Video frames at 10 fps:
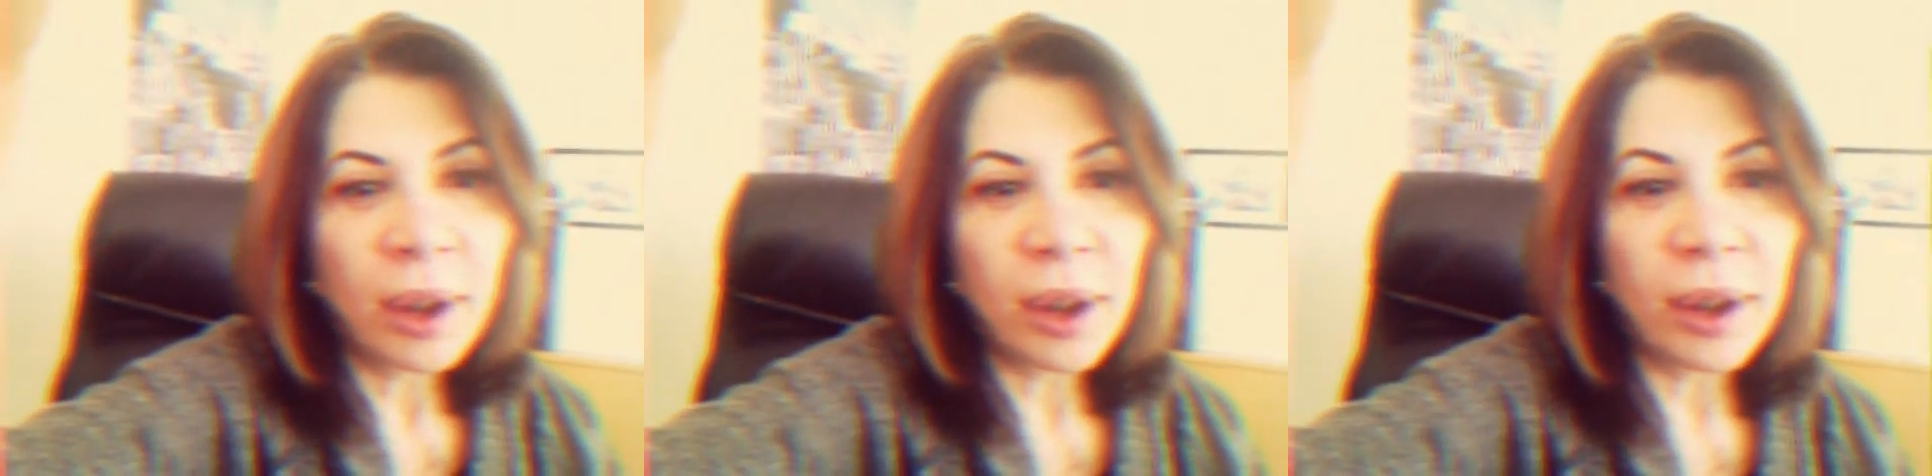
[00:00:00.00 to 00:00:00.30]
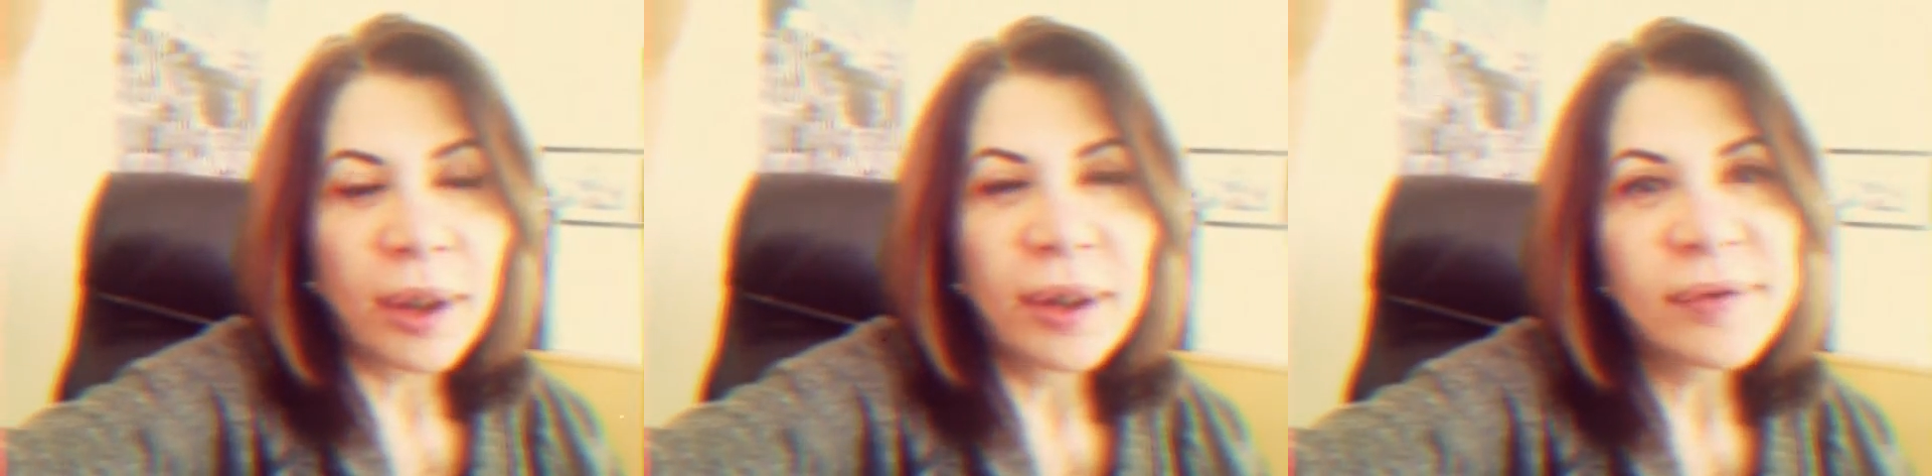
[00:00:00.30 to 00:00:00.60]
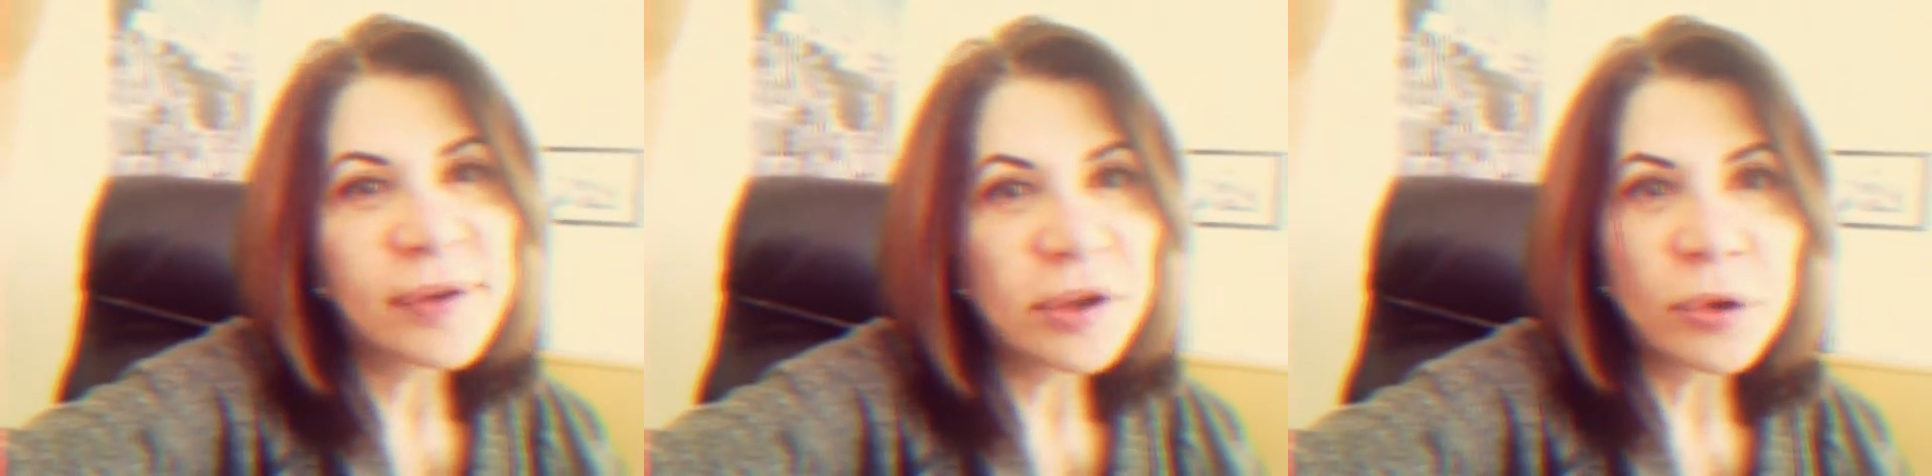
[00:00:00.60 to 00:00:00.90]

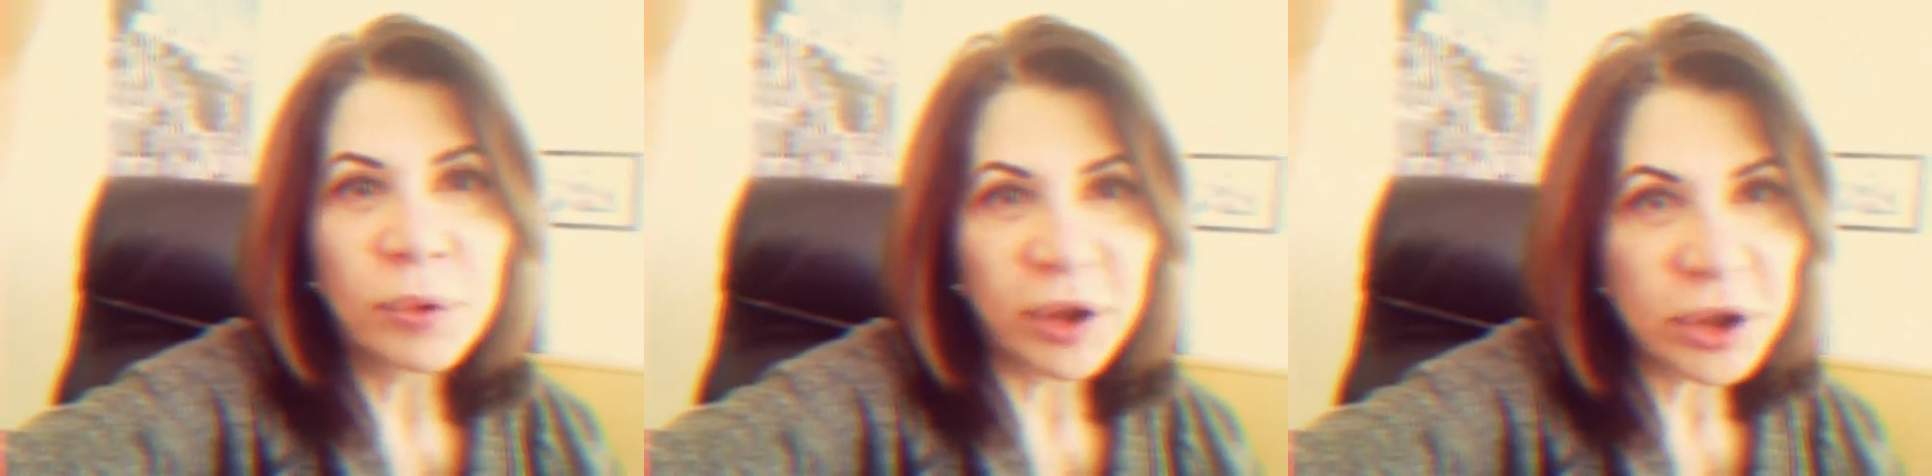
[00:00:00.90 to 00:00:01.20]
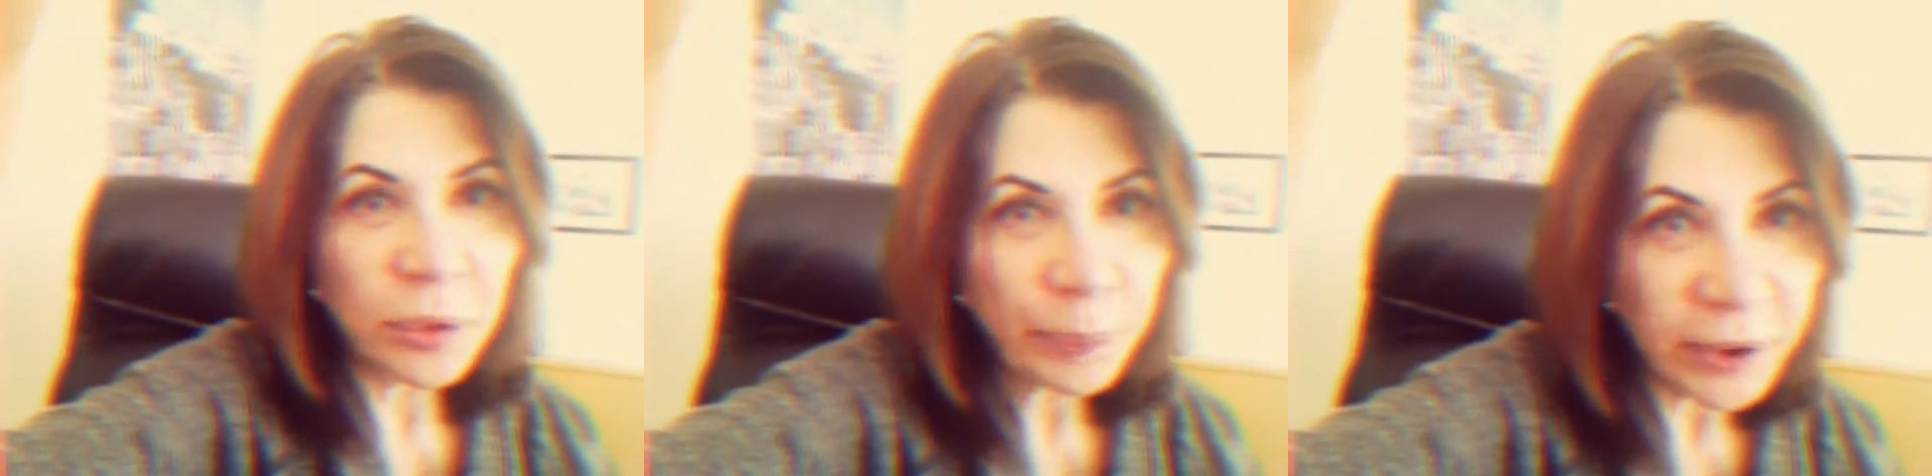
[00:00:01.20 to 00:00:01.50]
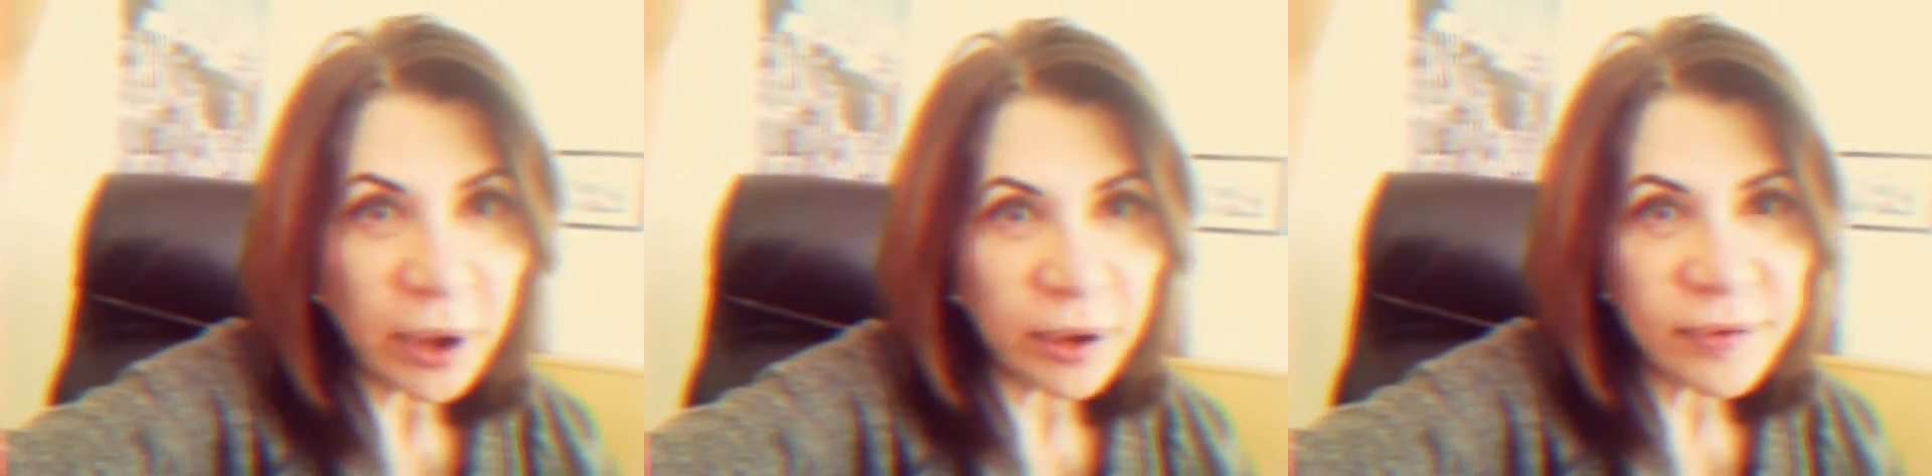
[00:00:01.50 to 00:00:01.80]
Listen to what your
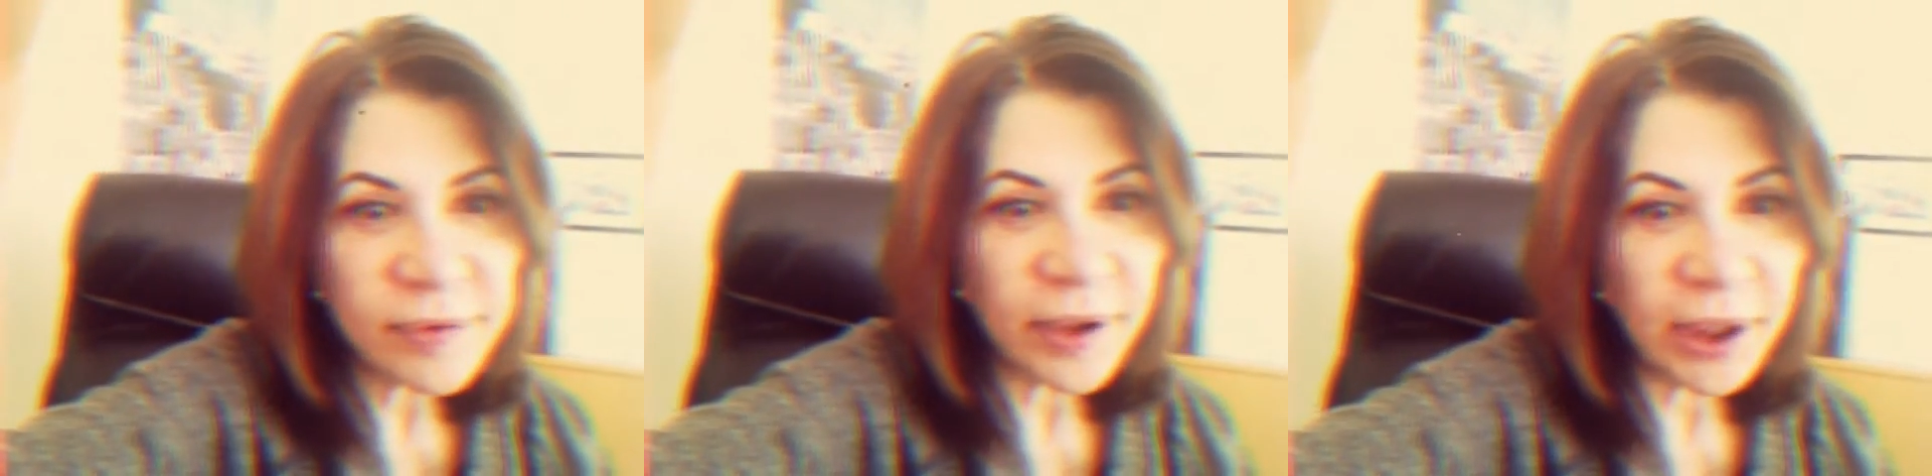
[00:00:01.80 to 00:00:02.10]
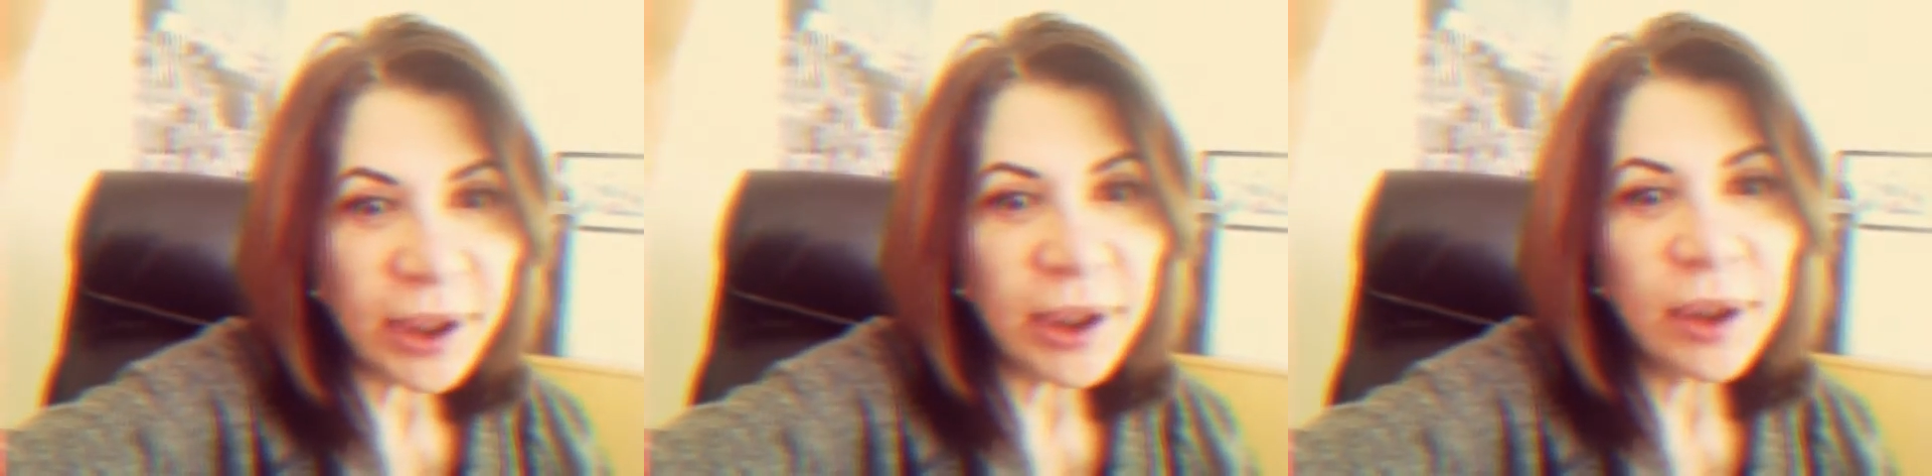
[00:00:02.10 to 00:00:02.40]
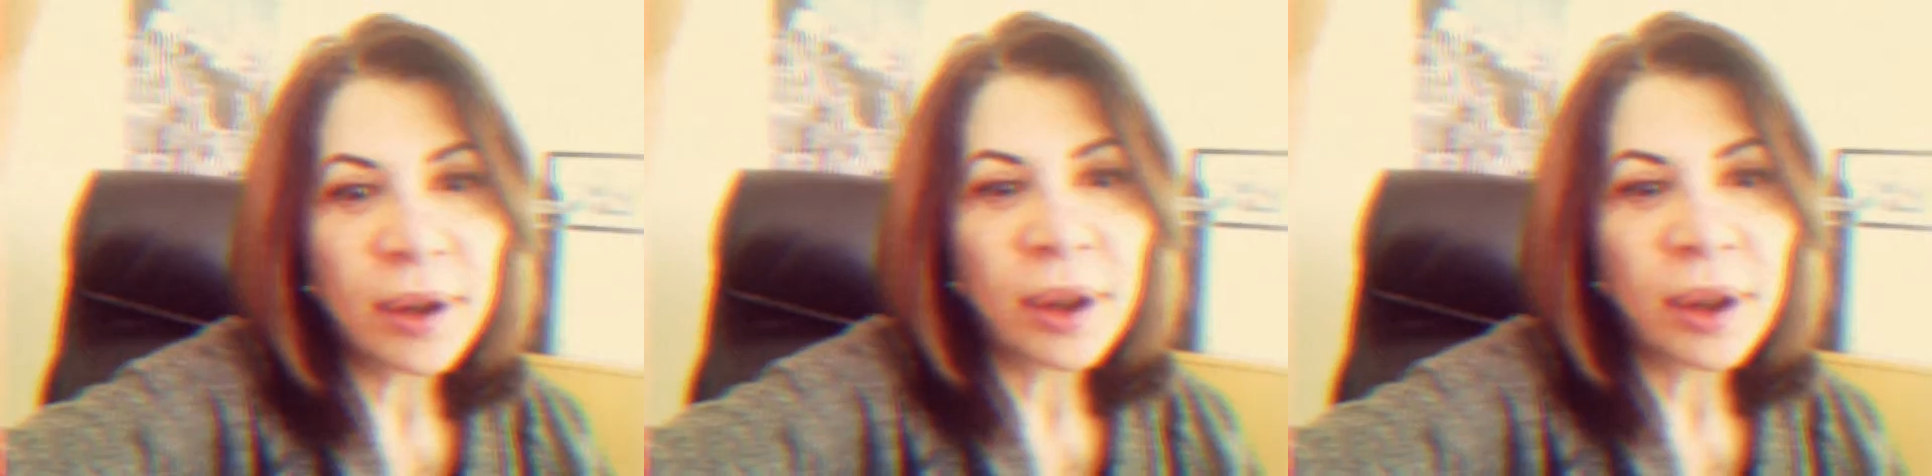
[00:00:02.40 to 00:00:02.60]
peers say